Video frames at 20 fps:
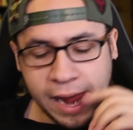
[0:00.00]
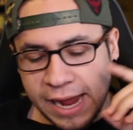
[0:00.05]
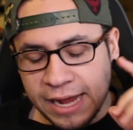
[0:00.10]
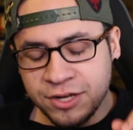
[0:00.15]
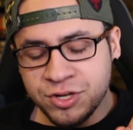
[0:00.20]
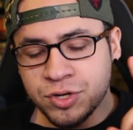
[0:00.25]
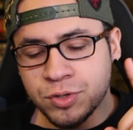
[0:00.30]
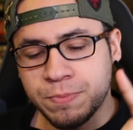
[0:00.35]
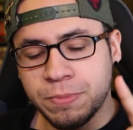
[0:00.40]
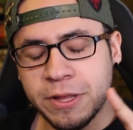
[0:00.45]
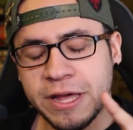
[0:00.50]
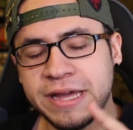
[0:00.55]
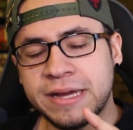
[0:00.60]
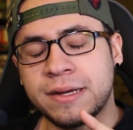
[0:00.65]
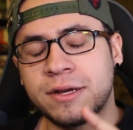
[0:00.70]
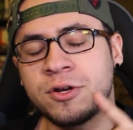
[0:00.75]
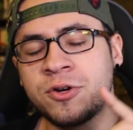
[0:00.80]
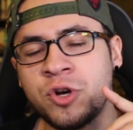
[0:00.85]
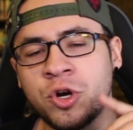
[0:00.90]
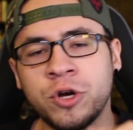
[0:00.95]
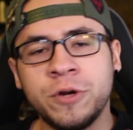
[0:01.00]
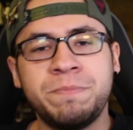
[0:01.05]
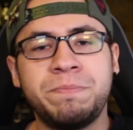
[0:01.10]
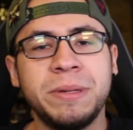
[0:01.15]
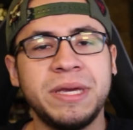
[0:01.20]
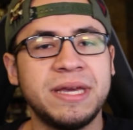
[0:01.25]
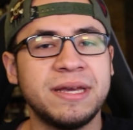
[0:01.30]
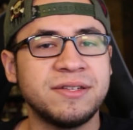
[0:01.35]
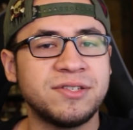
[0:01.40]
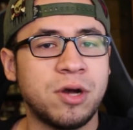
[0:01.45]
Andrew Blake could
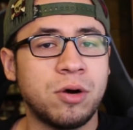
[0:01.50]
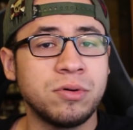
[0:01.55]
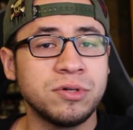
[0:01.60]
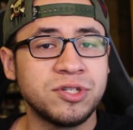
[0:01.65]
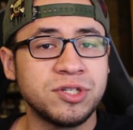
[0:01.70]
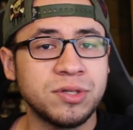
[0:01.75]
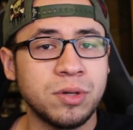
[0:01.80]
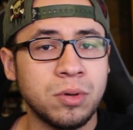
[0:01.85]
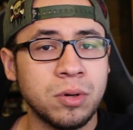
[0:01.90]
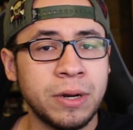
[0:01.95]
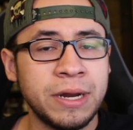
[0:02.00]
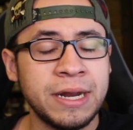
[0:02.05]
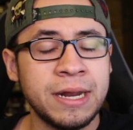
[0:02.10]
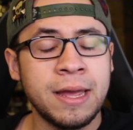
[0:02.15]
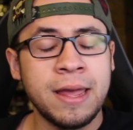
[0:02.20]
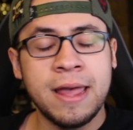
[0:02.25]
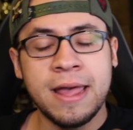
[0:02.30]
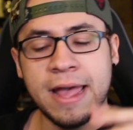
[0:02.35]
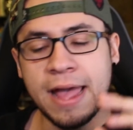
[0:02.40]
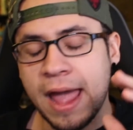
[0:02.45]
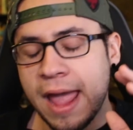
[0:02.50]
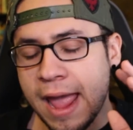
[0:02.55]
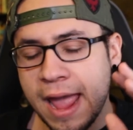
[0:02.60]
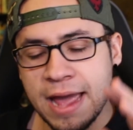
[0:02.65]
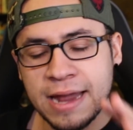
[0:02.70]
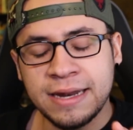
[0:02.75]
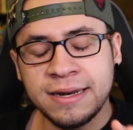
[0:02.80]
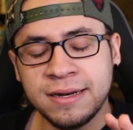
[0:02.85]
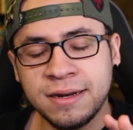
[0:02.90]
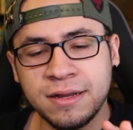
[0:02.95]
be his own story,
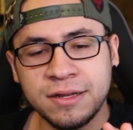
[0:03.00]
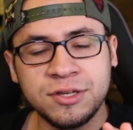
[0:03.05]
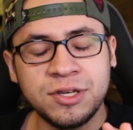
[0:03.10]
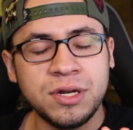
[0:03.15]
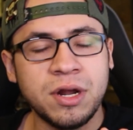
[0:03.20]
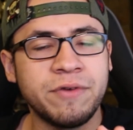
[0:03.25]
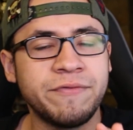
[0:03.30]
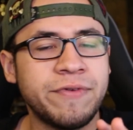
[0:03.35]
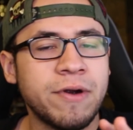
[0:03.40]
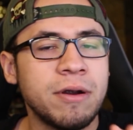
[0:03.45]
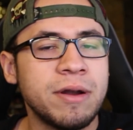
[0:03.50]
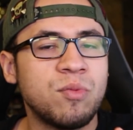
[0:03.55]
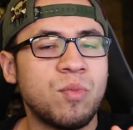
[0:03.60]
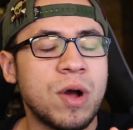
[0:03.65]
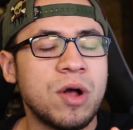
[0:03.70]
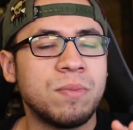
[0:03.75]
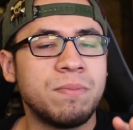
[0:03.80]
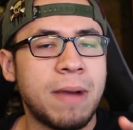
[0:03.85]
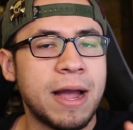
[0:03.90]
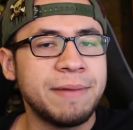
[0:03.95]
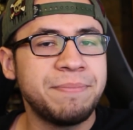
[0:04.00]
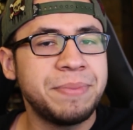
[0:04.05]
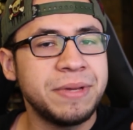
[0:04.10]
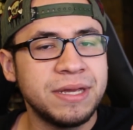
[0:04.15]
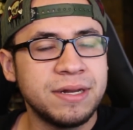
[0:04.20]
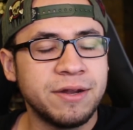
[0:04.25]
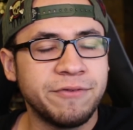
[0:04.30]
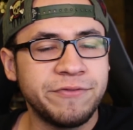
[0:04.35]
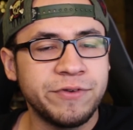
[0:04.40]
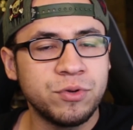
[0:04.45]
and, you know, very well might be
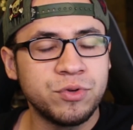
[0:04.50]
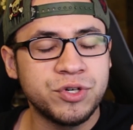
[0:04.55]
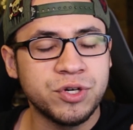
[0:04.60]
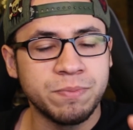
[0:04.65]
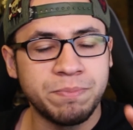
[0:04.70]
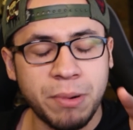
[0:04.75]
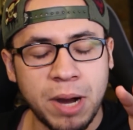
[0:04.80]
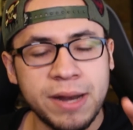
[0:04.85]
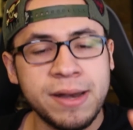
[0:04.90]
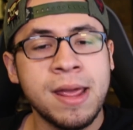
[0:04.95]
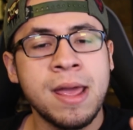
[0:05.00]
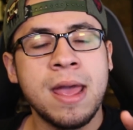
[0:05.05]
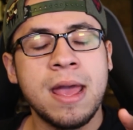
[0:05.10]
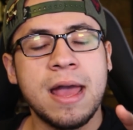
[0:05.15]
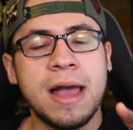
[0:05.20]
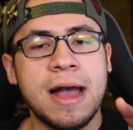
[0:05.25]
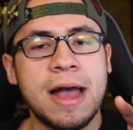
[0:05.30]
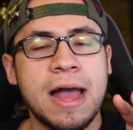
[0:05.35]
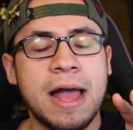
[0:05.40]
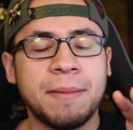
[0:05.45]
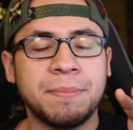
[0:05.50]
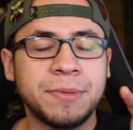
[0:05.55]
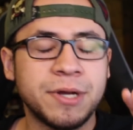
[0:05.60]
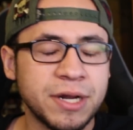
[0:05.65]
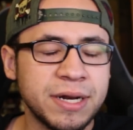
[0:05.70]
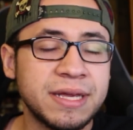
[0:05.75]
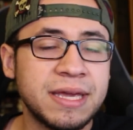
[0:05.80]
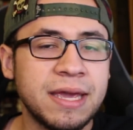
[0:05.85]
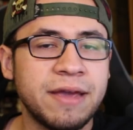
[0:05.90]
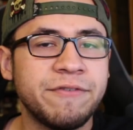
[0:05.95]
in the future, but I'm
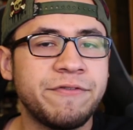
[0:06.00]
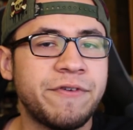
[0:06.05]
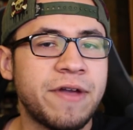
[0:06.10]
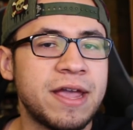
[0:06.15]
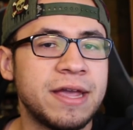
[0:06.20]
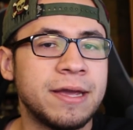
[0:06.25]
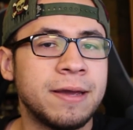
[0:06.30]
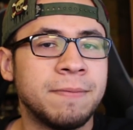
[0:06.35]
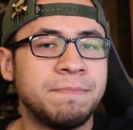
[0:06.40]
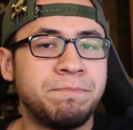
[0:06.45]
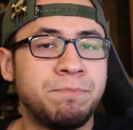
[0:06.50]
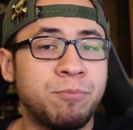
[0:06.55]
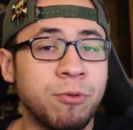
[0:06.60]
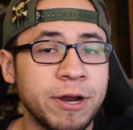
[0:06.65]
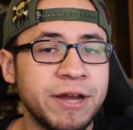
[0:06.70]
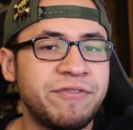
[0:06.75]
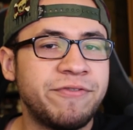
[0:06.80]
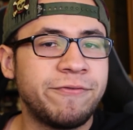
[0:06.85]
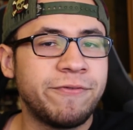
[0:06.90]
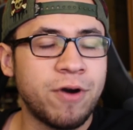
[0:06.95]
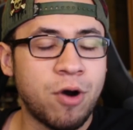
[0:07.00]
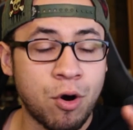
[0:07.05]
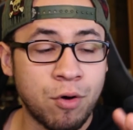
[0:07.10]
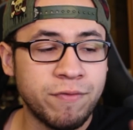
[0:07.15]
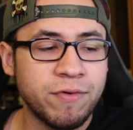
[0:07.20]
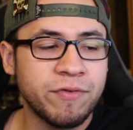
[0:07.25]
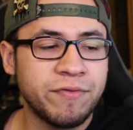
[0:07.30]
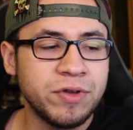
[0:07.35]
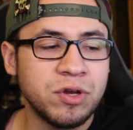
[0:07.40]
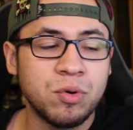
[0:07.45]
gonna give a brief
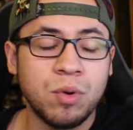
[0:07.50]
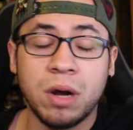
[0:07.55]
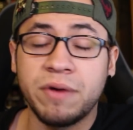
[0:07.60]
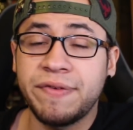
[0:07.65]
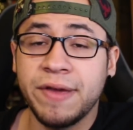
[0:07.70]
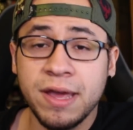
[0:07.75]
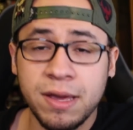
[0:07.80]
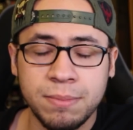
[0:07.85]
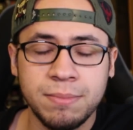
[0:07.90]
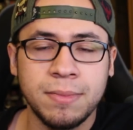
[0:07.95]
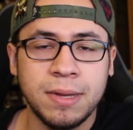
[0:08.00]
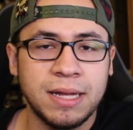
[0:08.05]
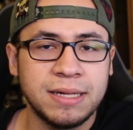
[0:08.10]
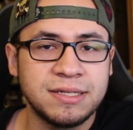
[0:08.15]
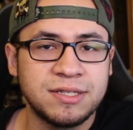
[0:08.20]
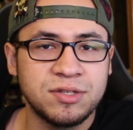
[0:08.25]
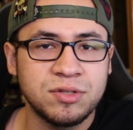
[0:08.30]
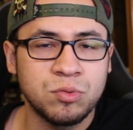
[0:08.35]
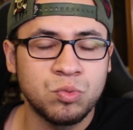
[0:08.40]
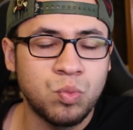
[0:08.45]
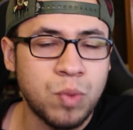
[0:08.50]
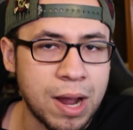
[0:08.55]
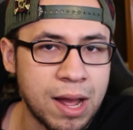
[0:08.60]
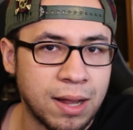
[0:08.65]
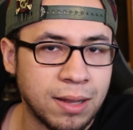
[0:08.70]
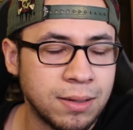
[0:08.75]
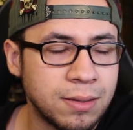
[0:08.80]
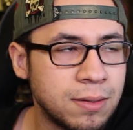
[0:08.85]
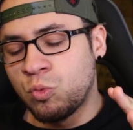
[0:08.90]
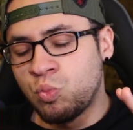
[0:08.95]
overview of him as well.